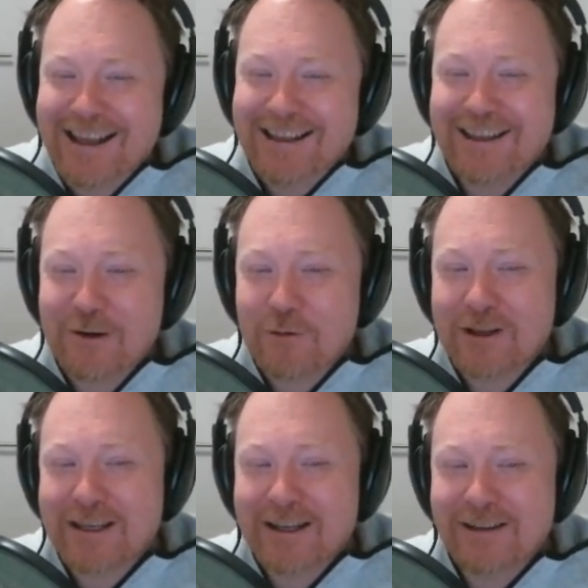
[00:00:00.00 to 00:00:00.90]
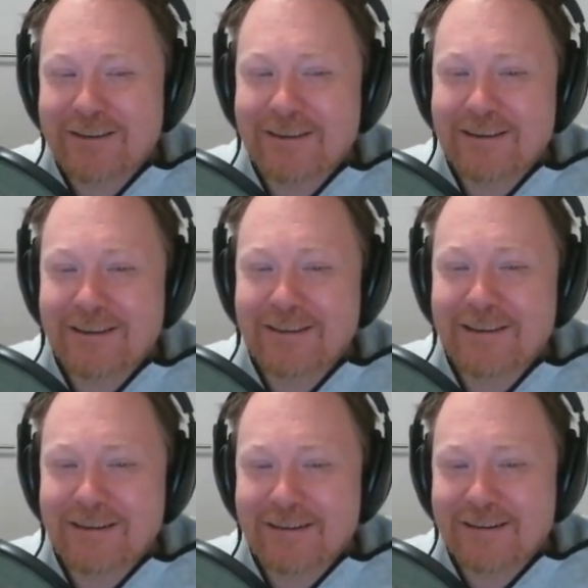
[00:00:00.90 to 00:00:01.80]
like really get into
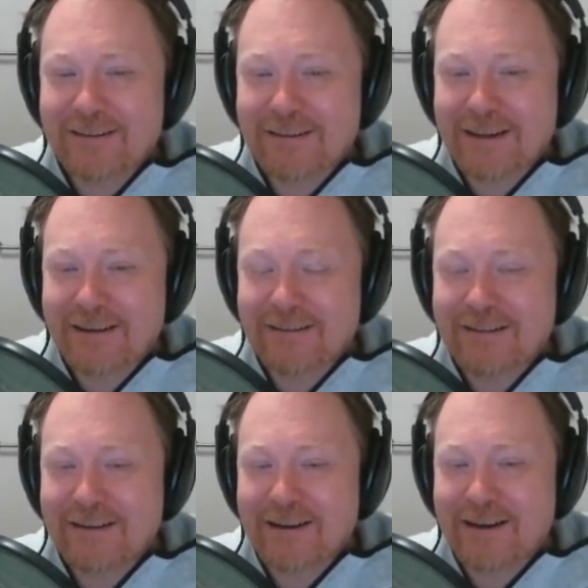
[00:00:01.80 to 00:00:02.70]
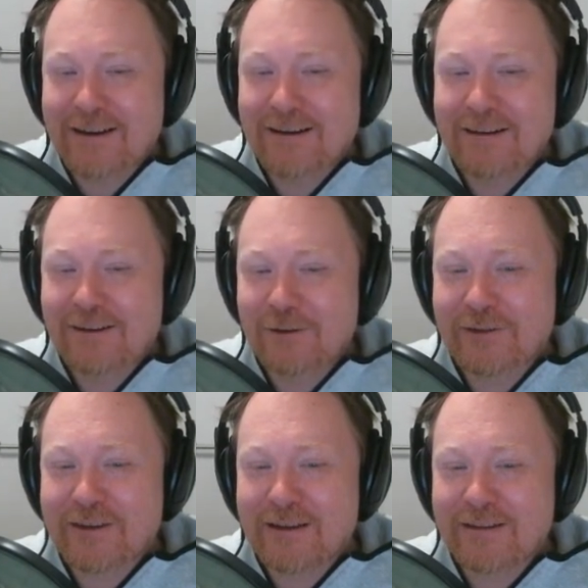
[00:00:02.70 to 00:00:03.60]
the things, and you'll
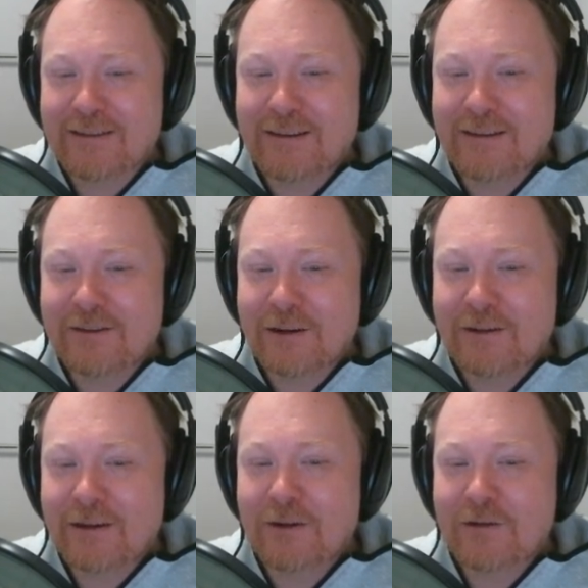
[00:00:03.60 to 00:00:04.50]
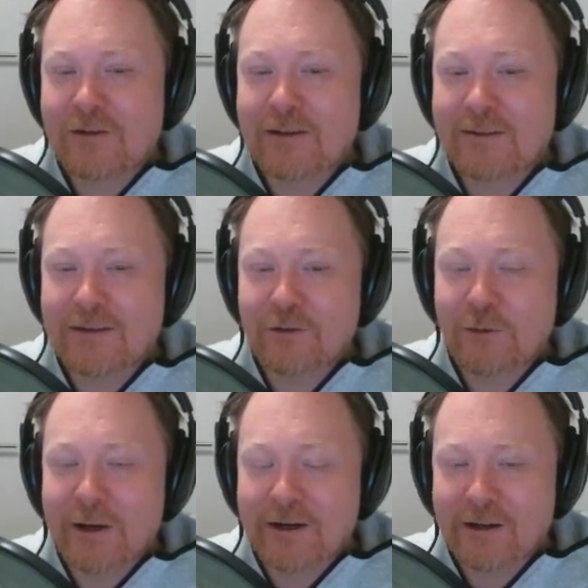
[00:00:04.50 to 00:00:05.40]
start to see that industry is still
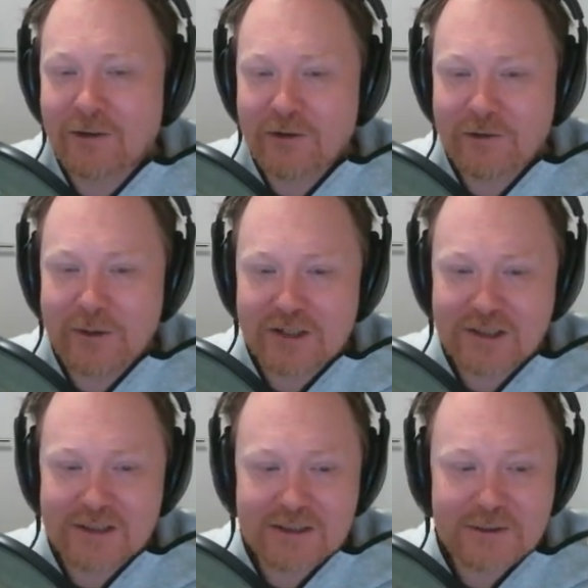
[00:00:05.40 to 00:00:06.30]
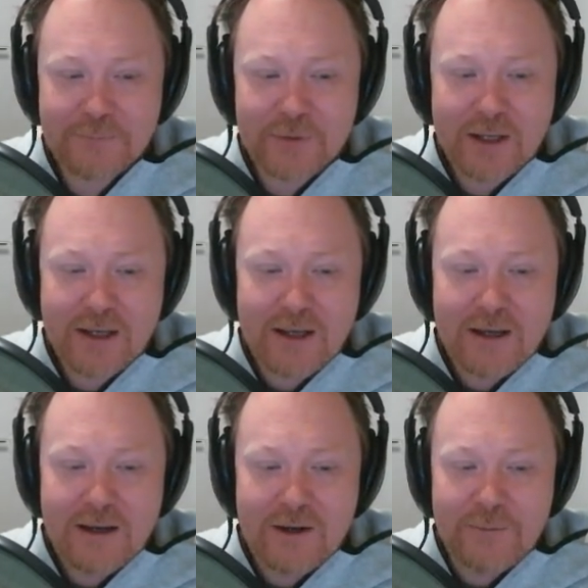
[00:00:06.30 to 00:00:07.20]
demanding a lot of specialists.
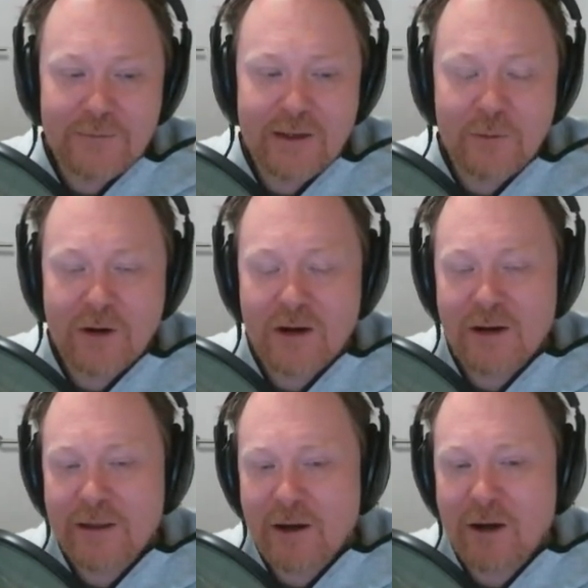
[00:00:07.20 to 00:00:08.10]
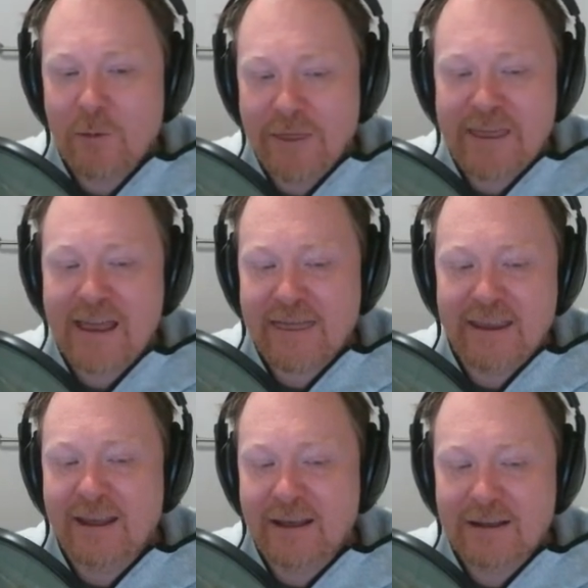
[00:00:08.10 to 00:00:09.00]
They want, I want that
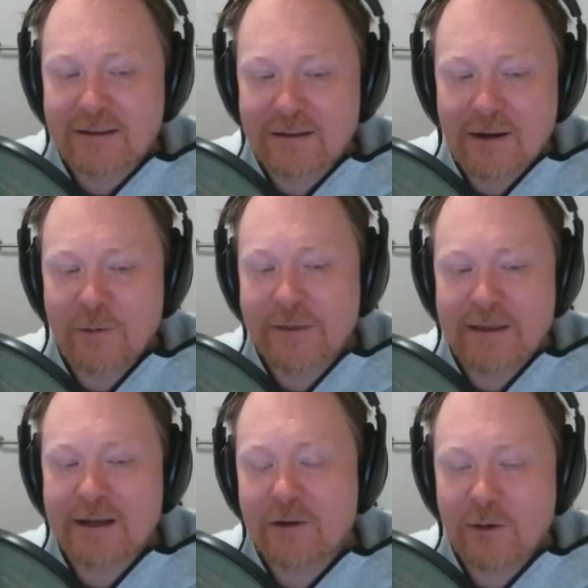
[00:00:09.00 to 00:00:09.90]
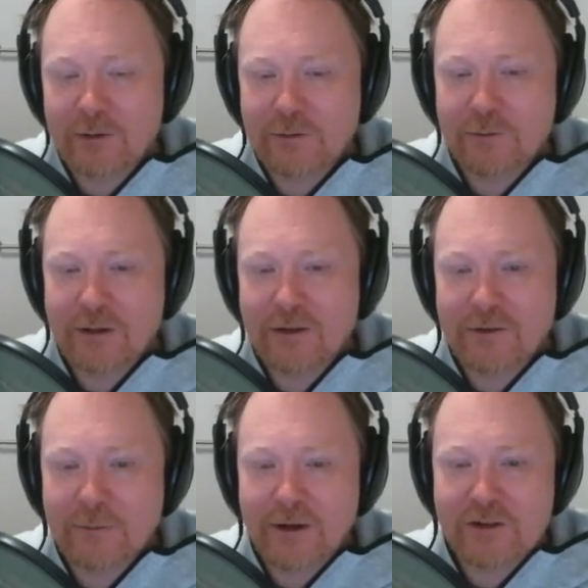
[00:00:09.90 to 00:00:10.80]
thing. I want that cog to fit
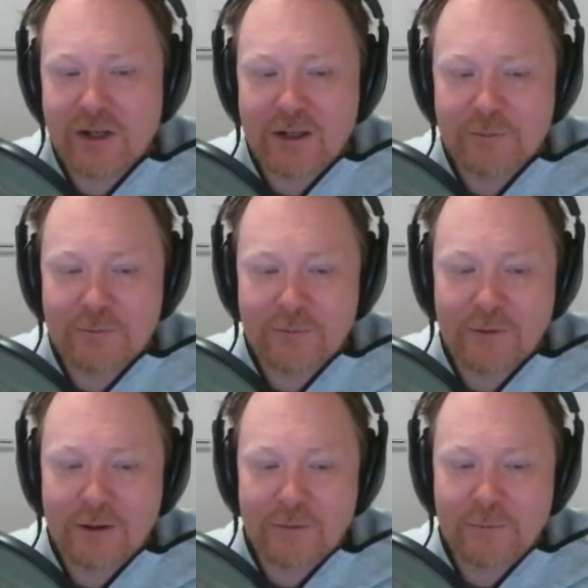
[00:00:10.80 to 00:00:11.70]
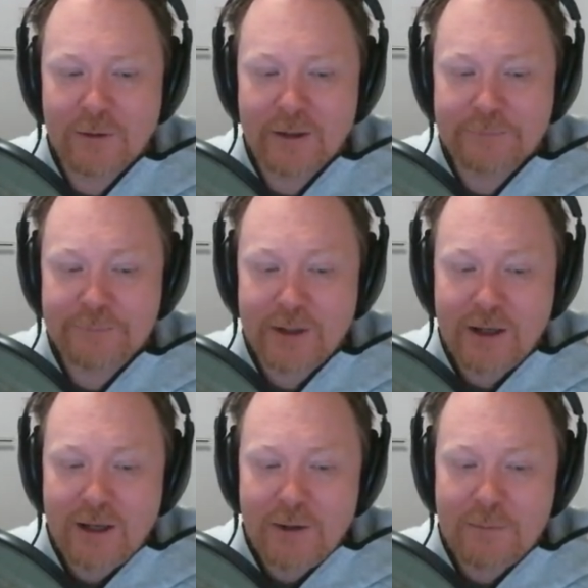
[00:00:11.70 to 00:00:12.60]
into my chain, my
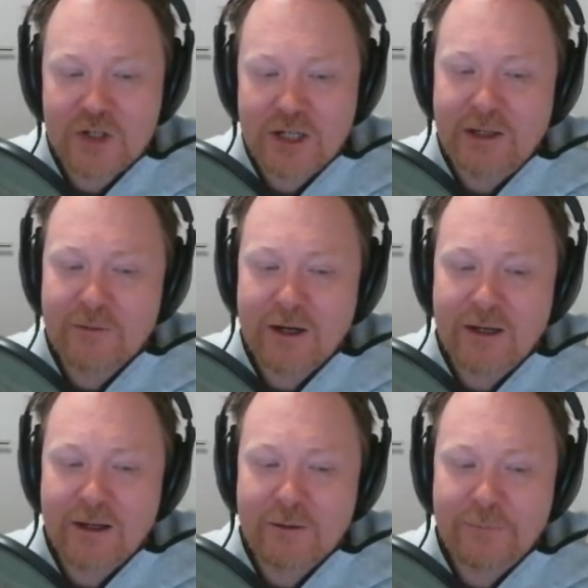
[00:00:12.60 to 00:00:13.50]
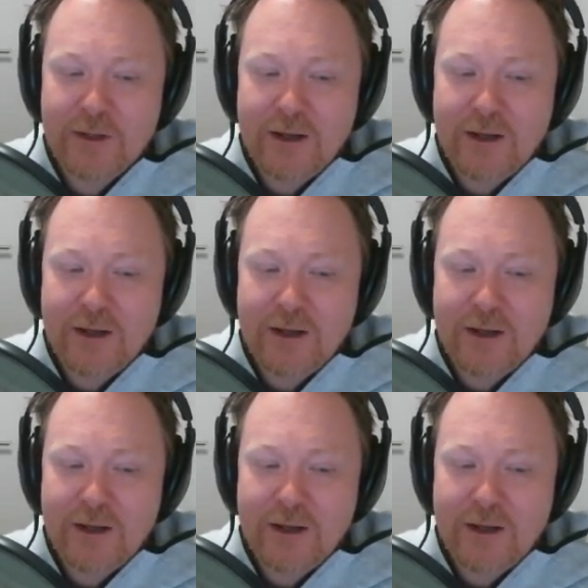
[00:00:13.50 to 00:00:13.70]
machine right now.